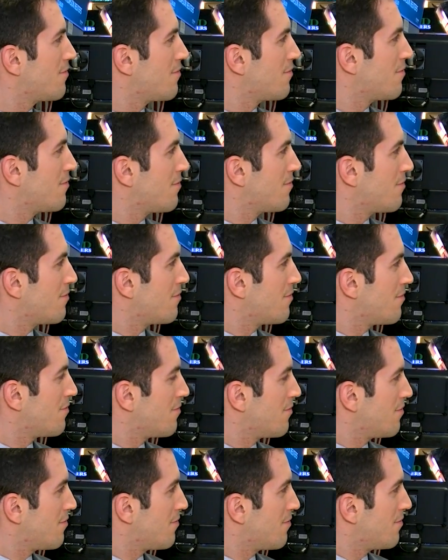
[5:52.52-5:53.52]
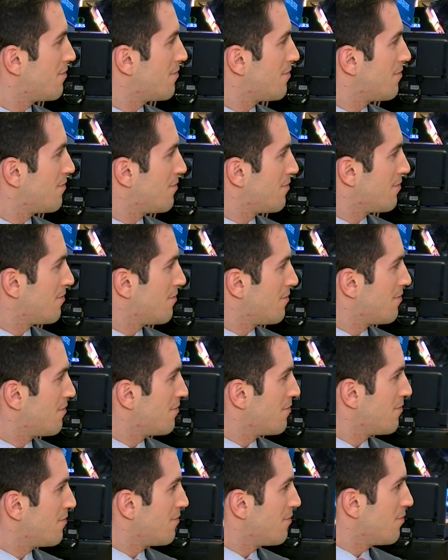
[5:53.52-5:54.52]

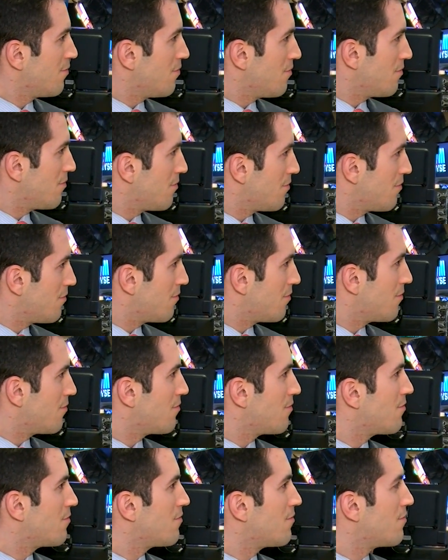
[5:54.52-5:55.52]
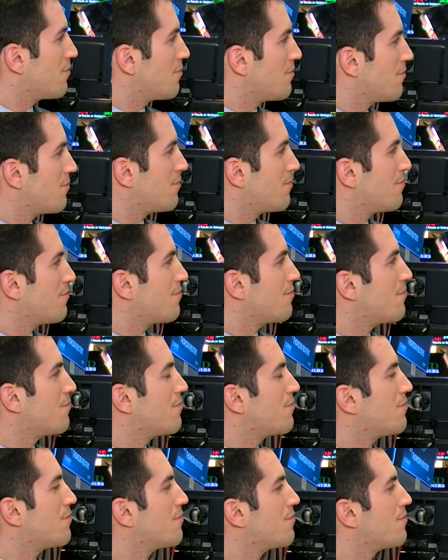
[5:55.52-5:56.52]

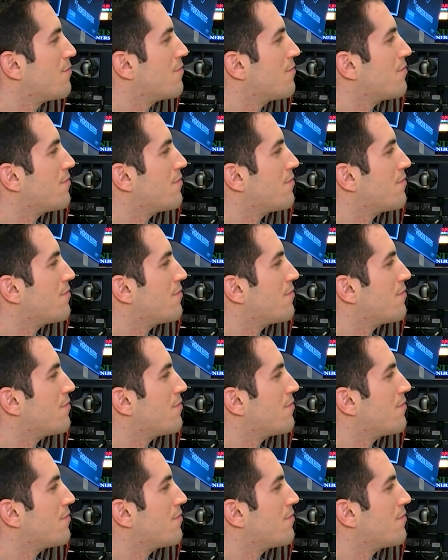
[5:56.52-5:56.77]
No words are spoken by the person on screen.